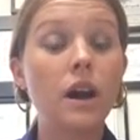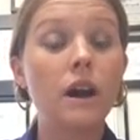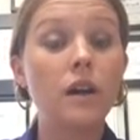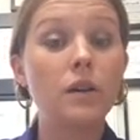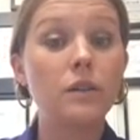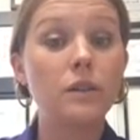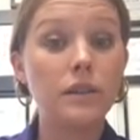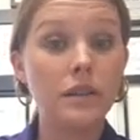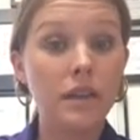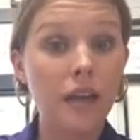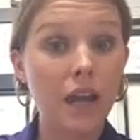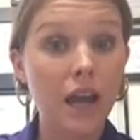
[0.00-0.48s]

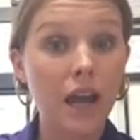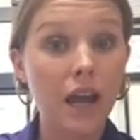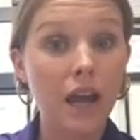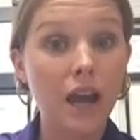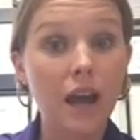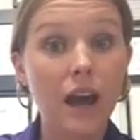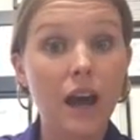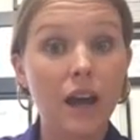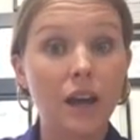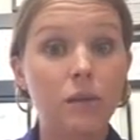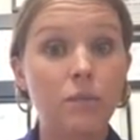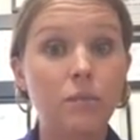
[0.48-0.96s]
tick
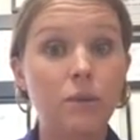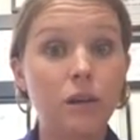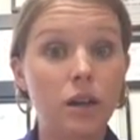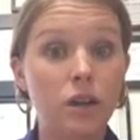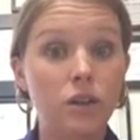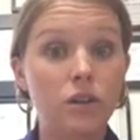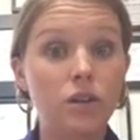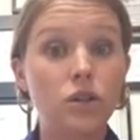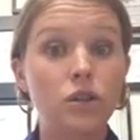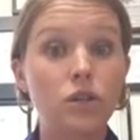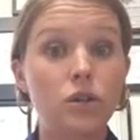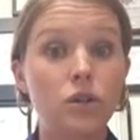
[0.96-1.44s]
had
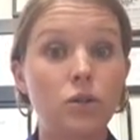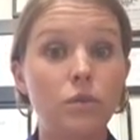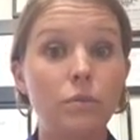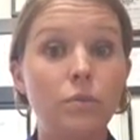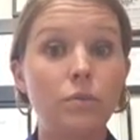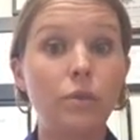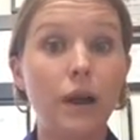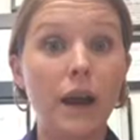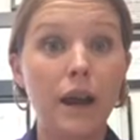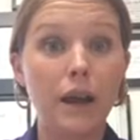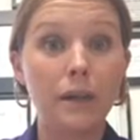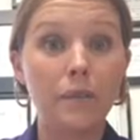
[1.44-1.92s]
appeared to
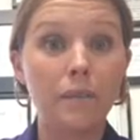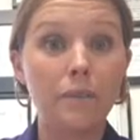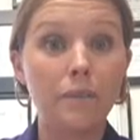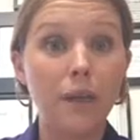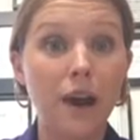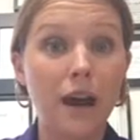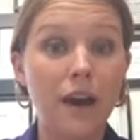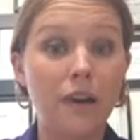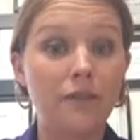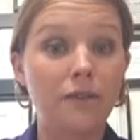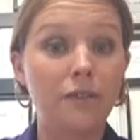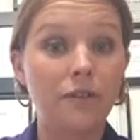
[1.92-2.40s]
bite
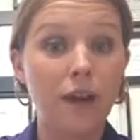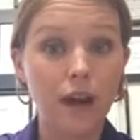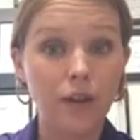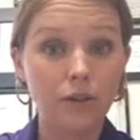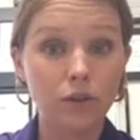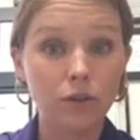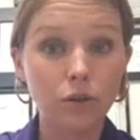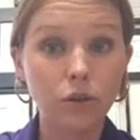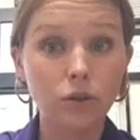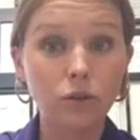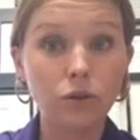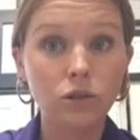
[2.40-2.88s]
my
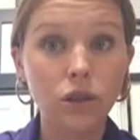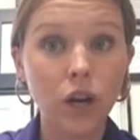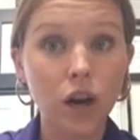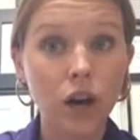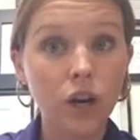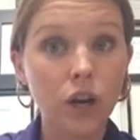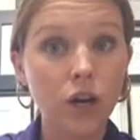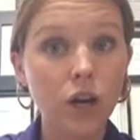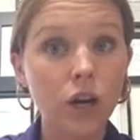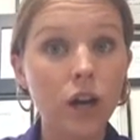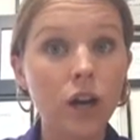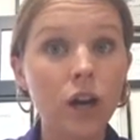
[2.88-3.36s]
5-year-old
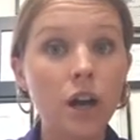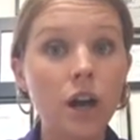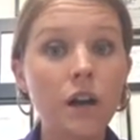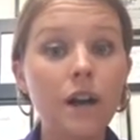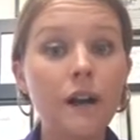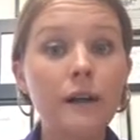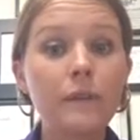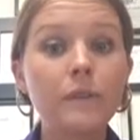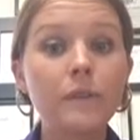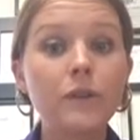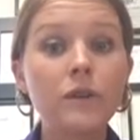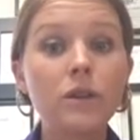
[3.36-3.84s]
daughter,
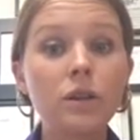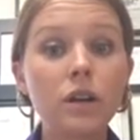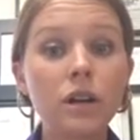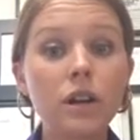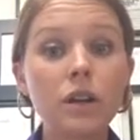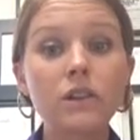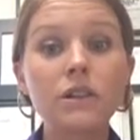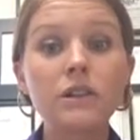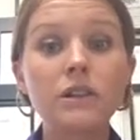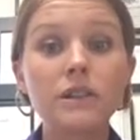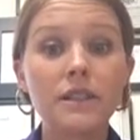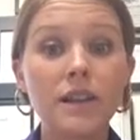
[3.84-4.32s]
you can
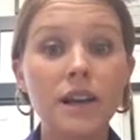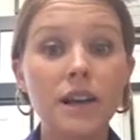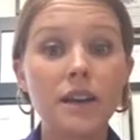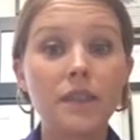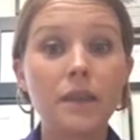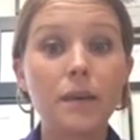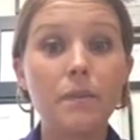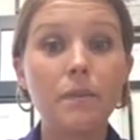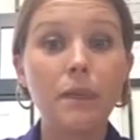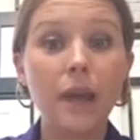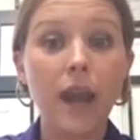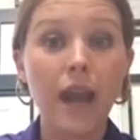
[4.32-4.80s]

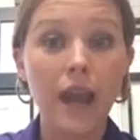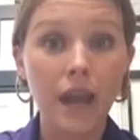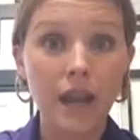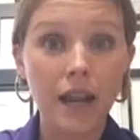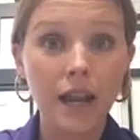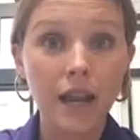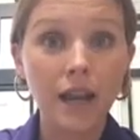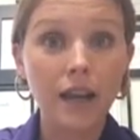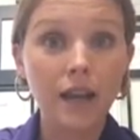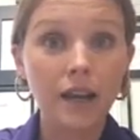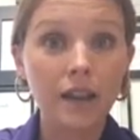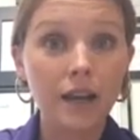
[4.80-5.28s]
understand the
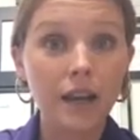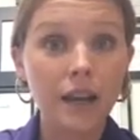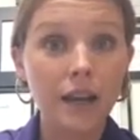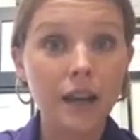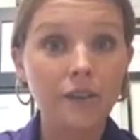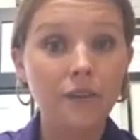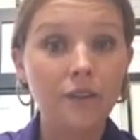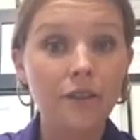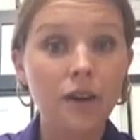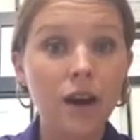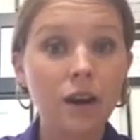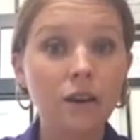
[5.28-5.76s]
panic that
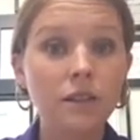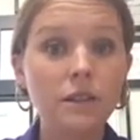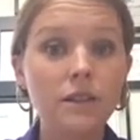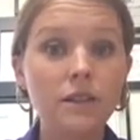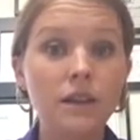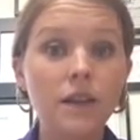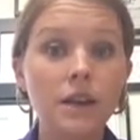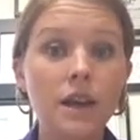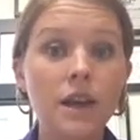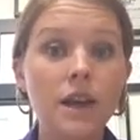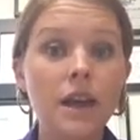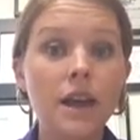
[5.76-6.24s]
I felt
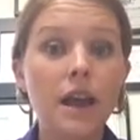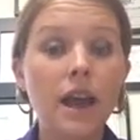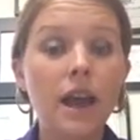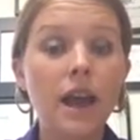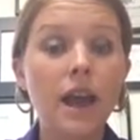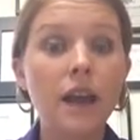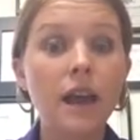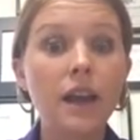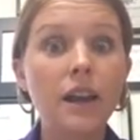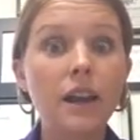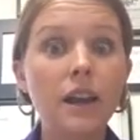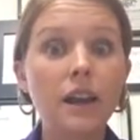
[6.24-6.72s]

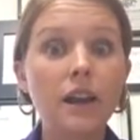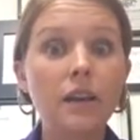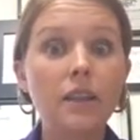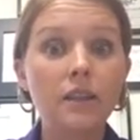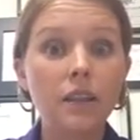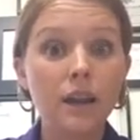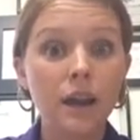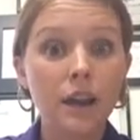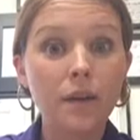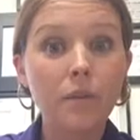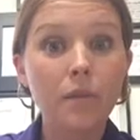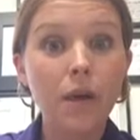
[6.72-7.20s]
and
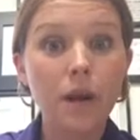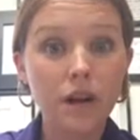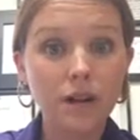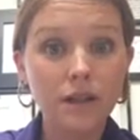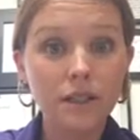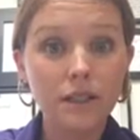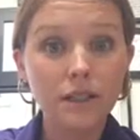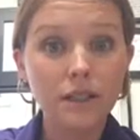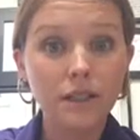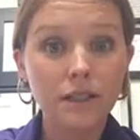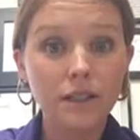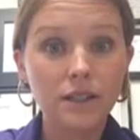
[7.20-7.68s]
that I'm
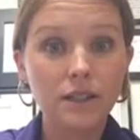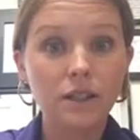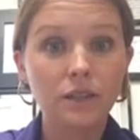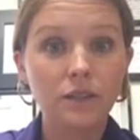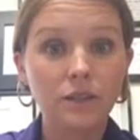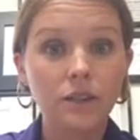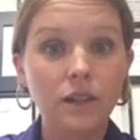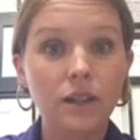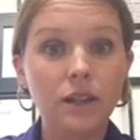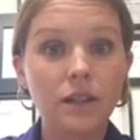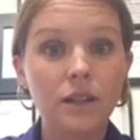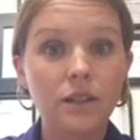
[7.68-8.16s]
honestly still
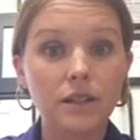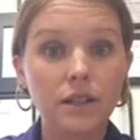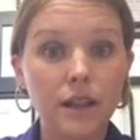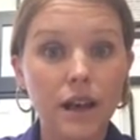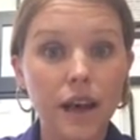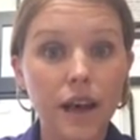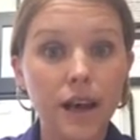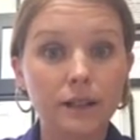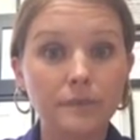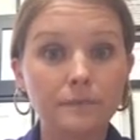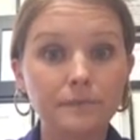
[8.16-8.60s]
feeling today.